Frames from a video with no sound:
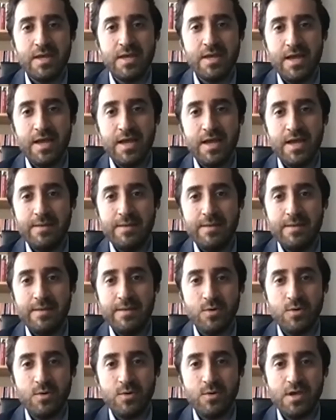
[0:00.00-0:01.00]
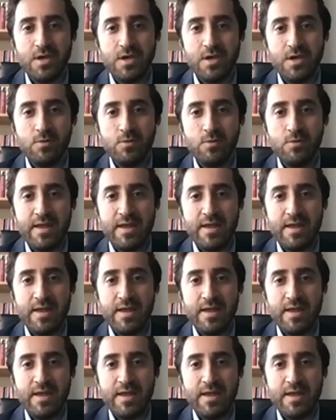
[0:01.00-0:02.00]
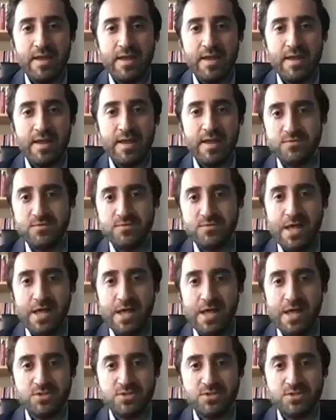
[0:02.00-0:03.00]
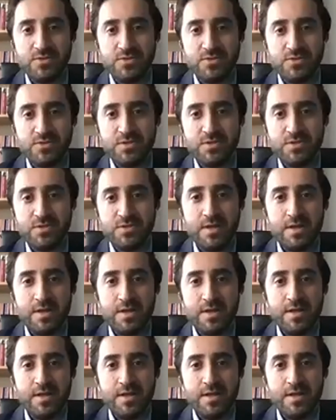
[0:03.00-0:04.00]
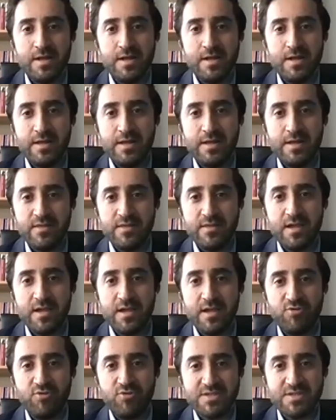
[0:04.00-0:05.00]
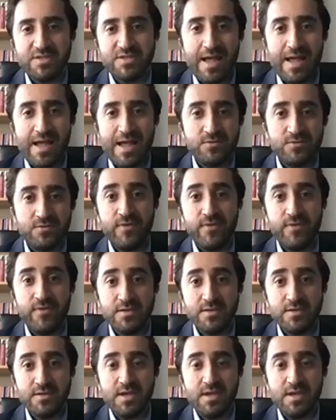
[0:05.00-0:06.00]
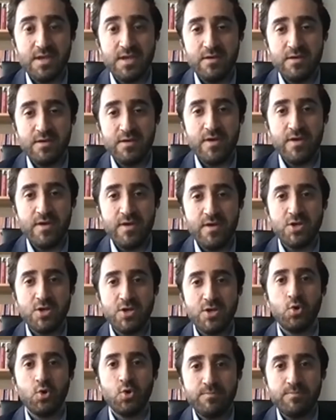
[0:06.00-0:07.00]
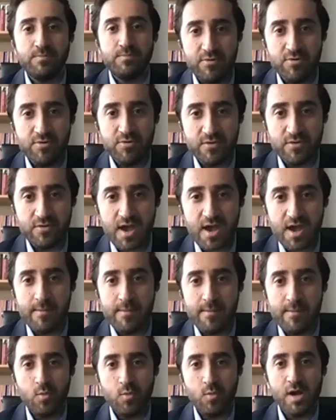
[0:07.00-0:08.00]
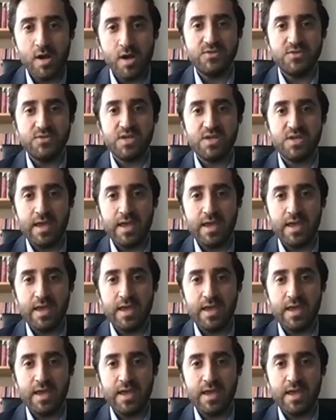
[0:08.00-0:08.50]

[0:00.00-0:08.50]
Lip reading: So it's a whole plethora, multitude of challenges that the country has had to face in a very short period of time, one could say.